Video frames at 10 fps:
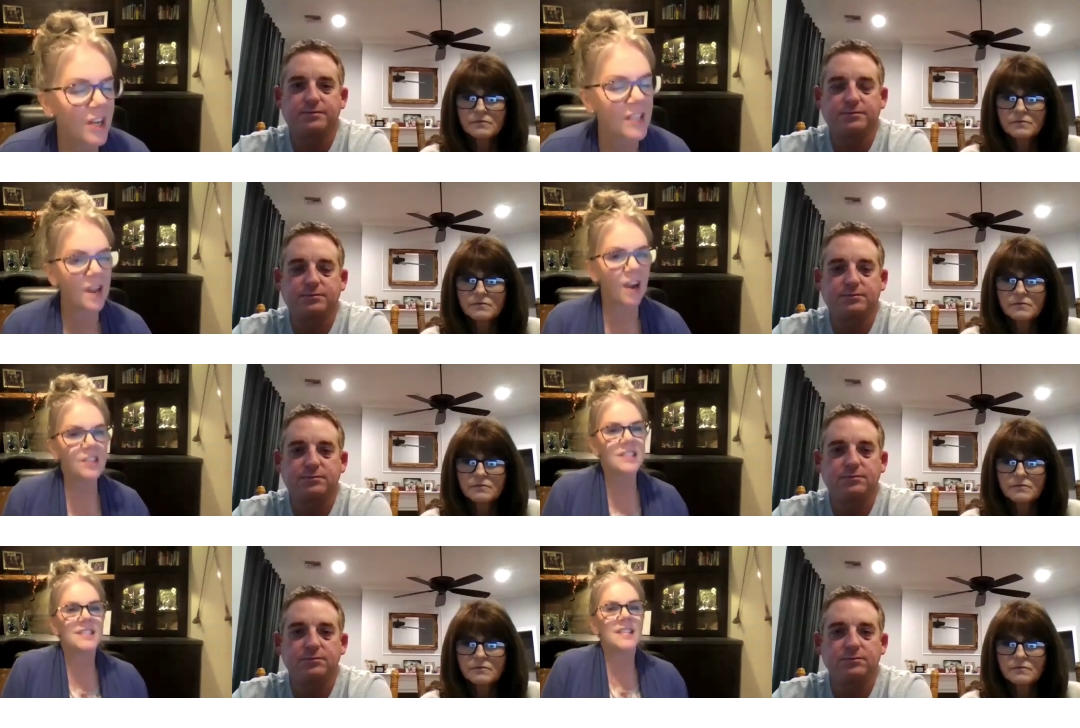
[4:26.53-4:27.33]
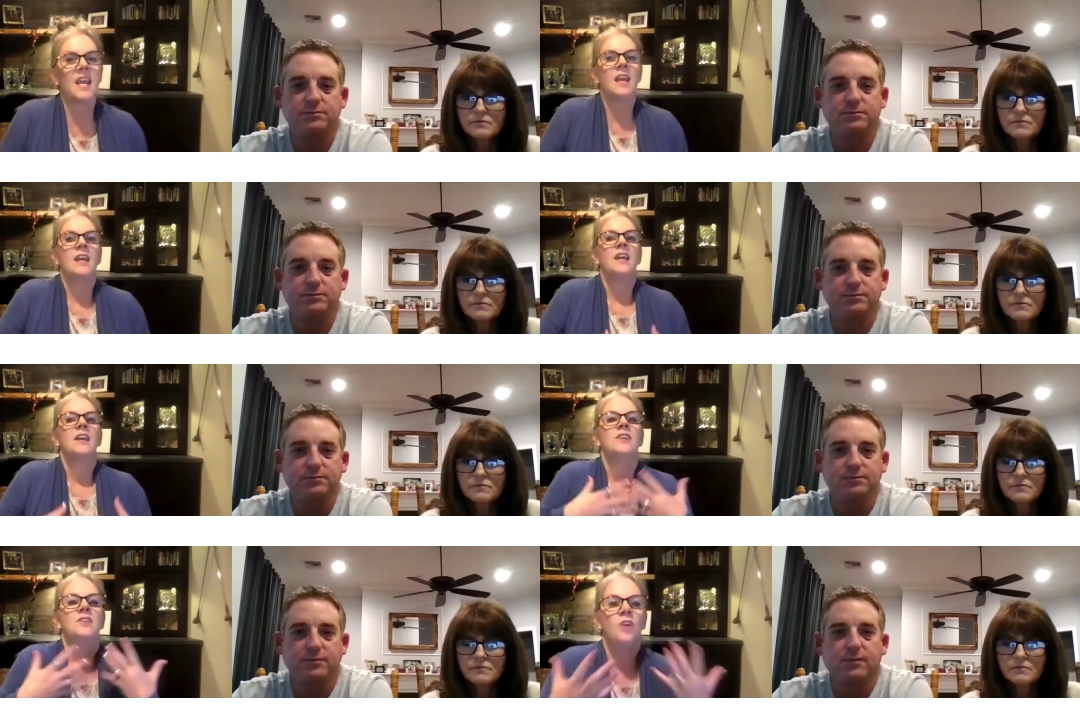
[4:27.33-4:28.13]
Speaker 1: it's hard to say
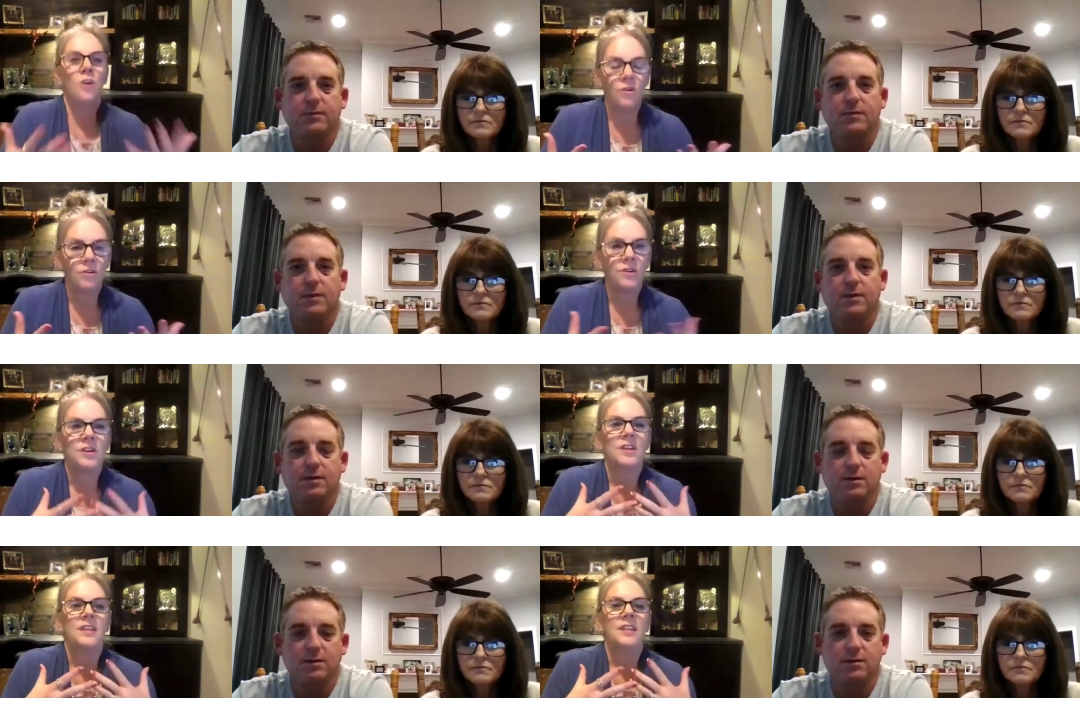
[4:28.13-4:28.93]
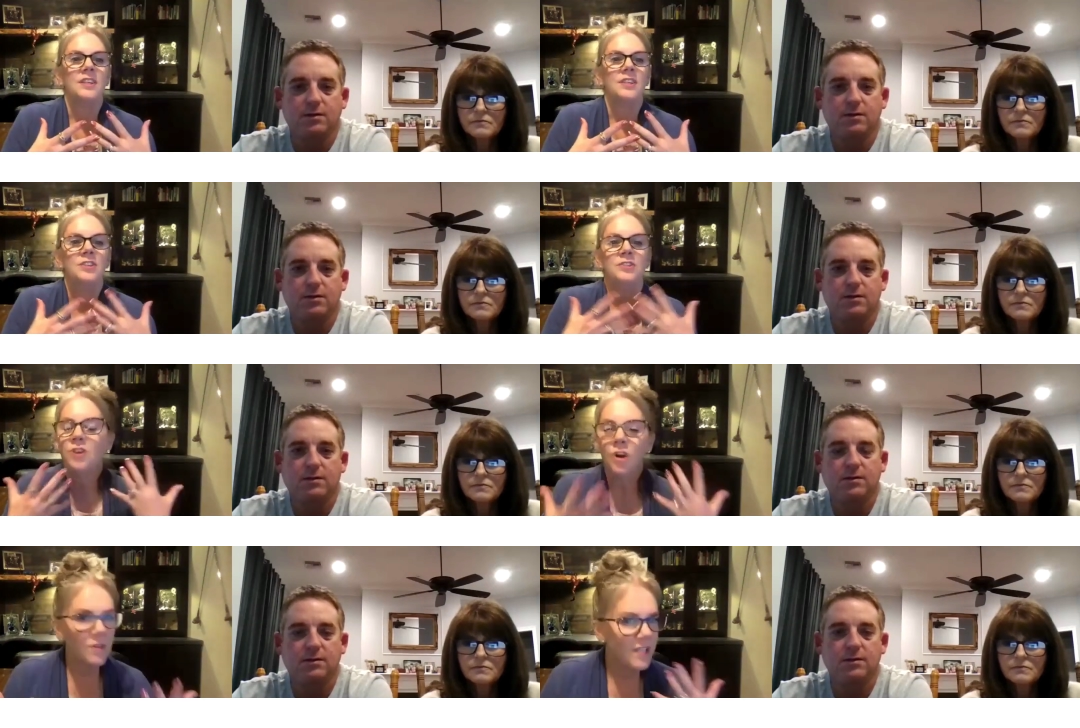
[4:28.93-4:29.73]
no you
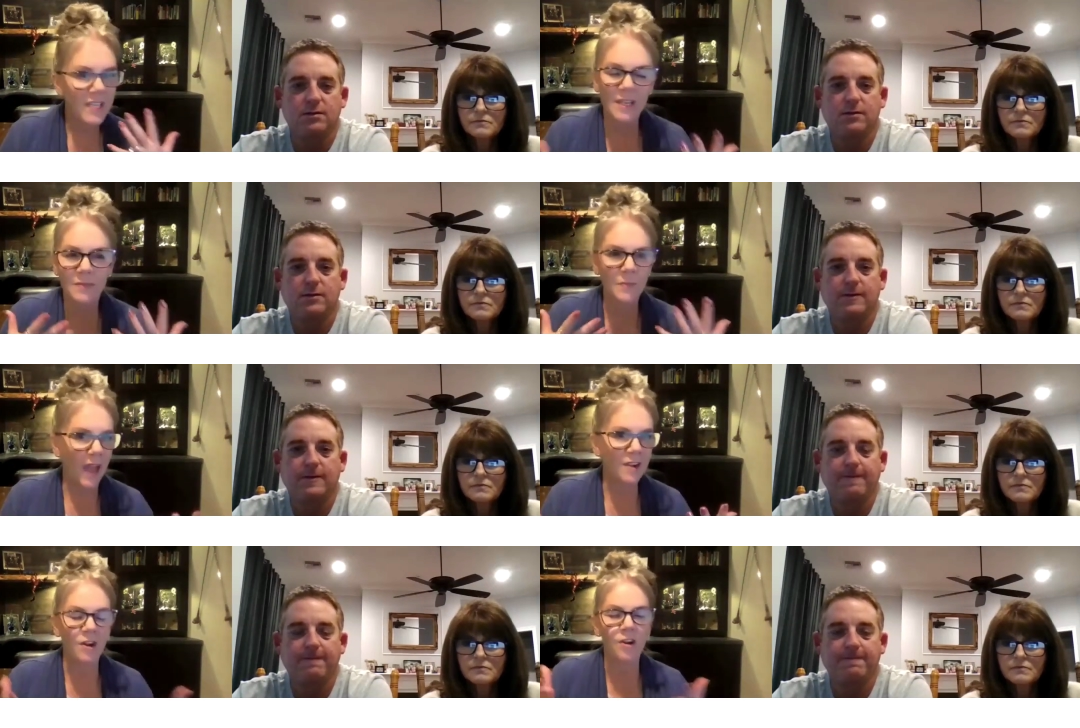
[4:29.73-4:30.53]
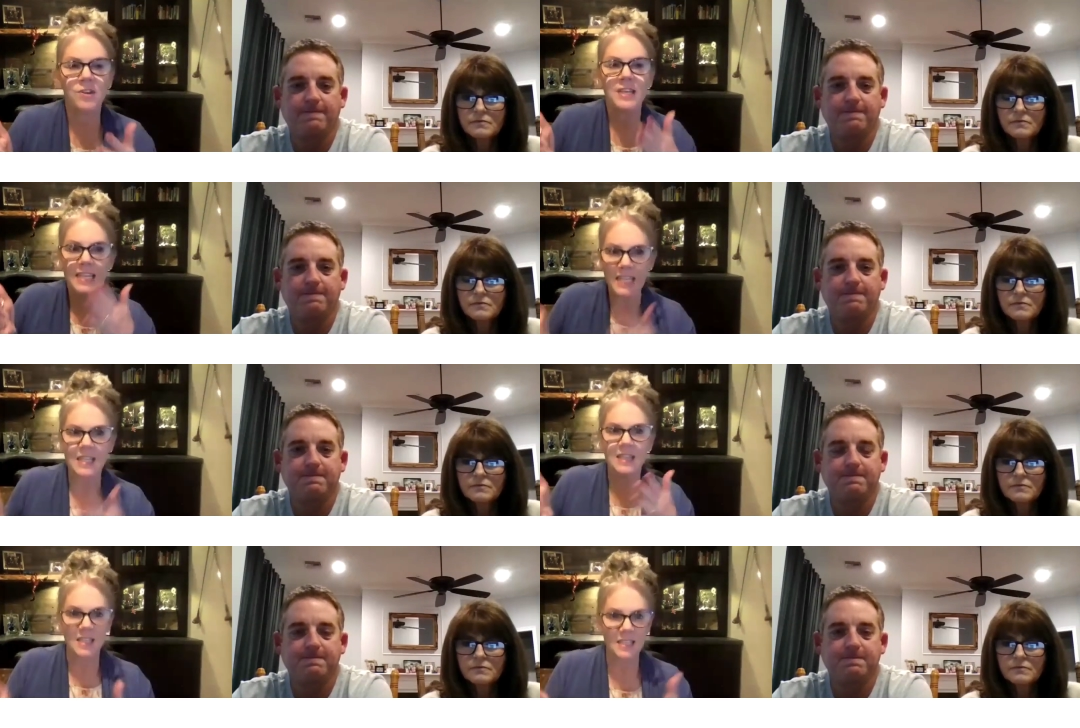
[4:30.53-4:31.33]
don't need a background
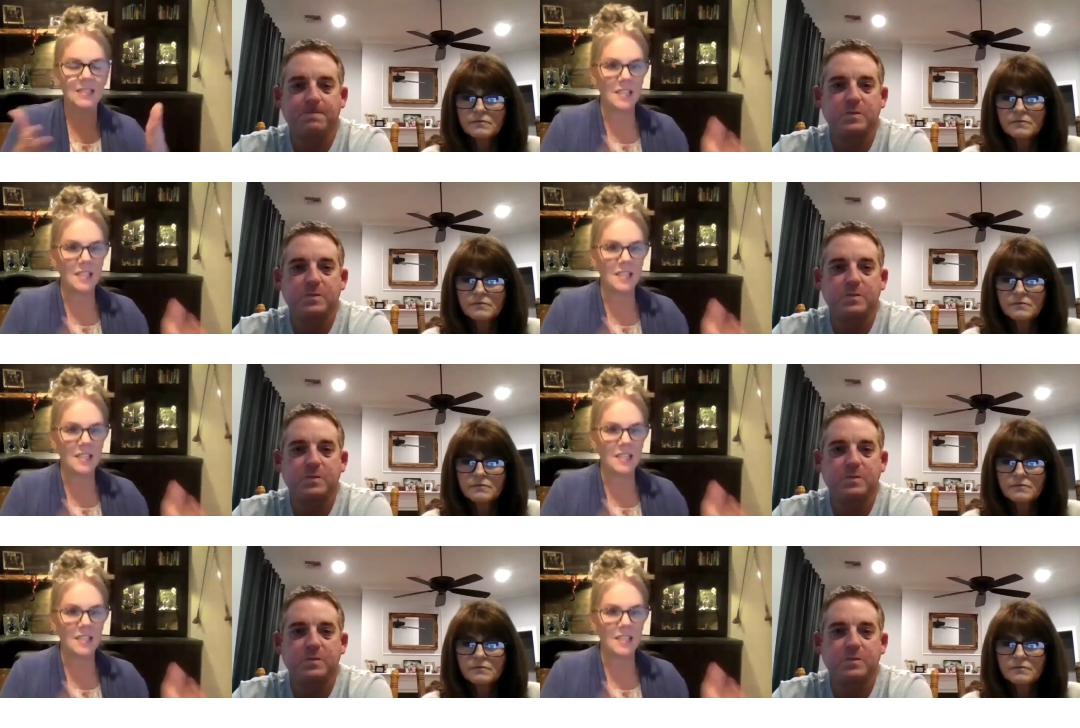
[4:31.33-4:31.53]
in this